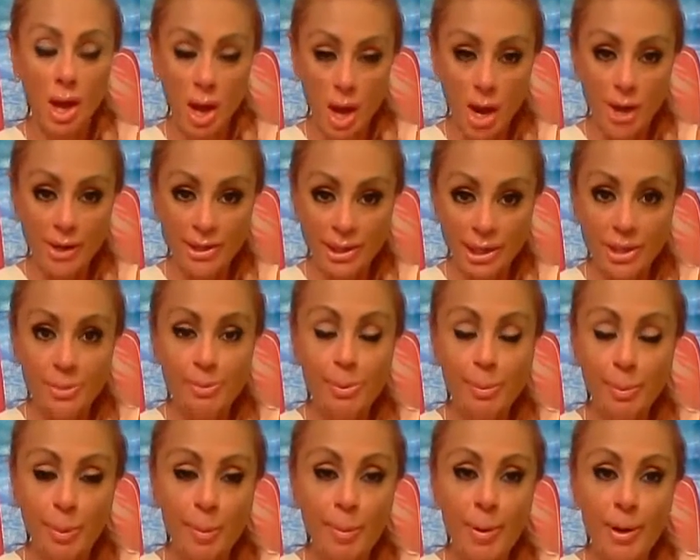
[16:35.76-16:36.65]
I need to
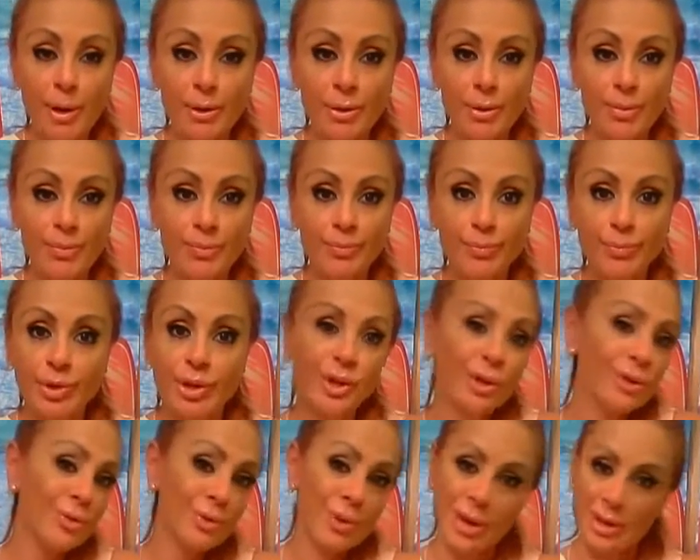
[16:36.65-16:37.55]
be prepared.
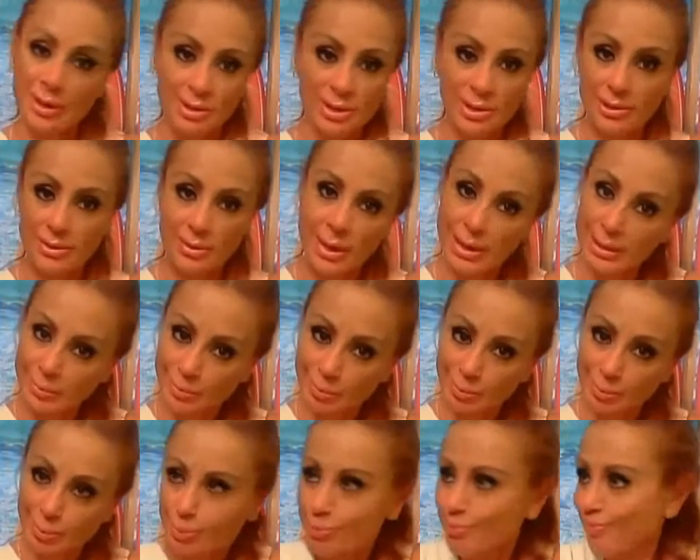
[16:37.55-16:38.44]
Granted,
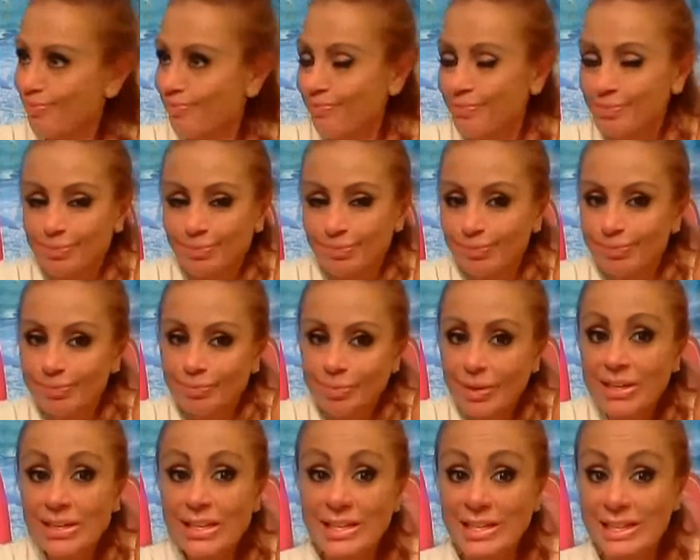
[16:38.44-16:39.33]
that,
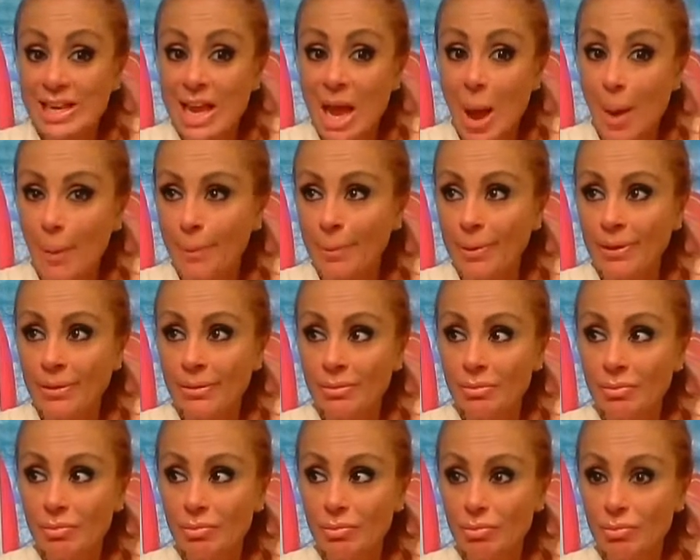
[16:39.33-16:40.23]
that doesn't happen.
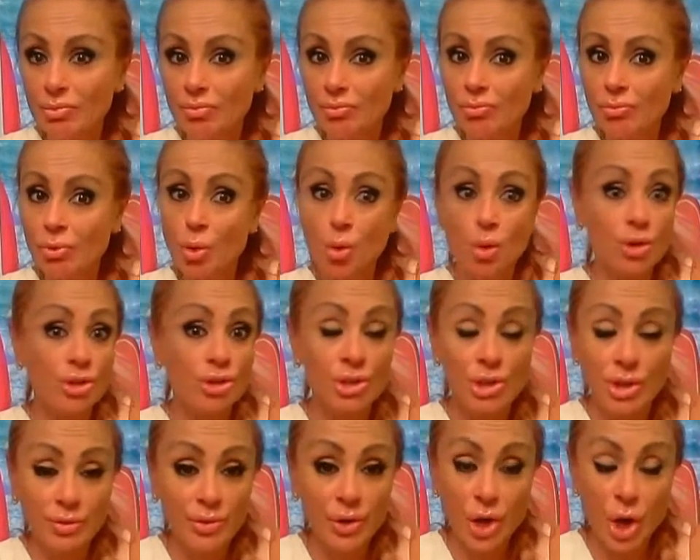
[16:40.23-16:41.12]
Of course, you
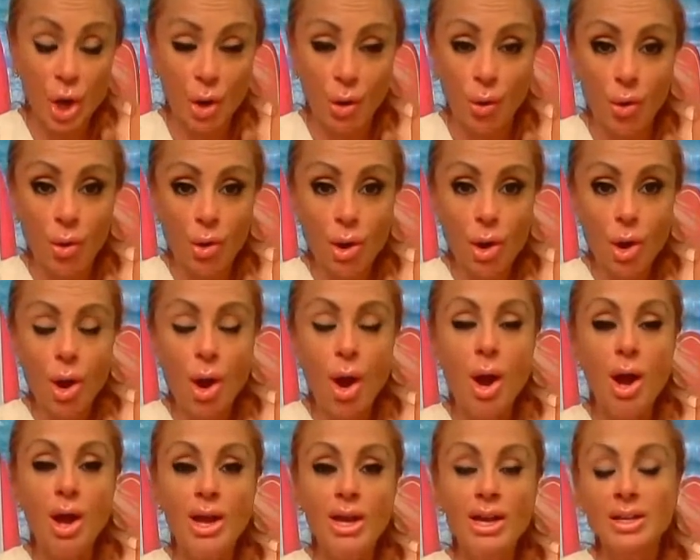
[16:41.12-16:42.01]
never know.
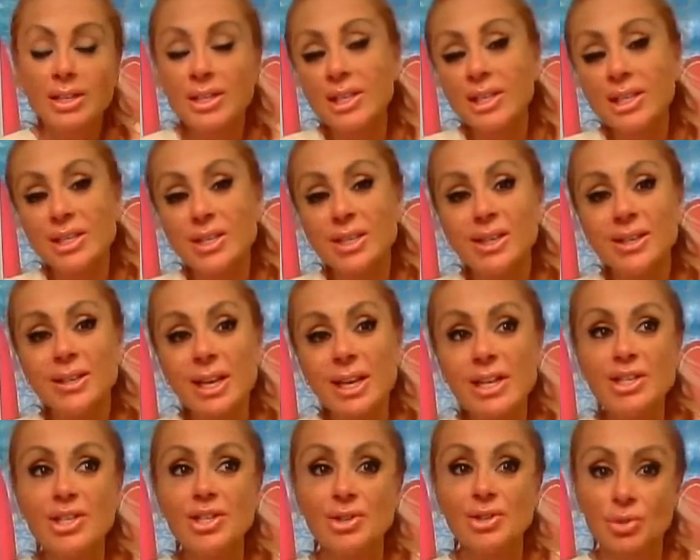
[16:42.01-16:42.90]
It's just
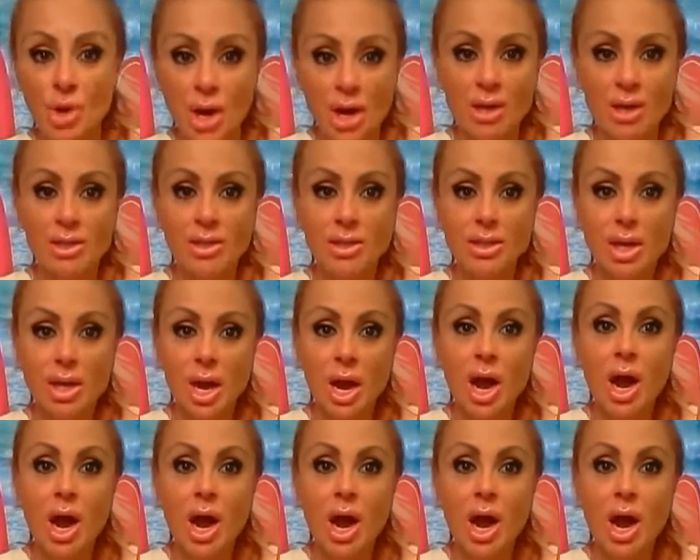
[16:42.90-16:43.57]
less stress.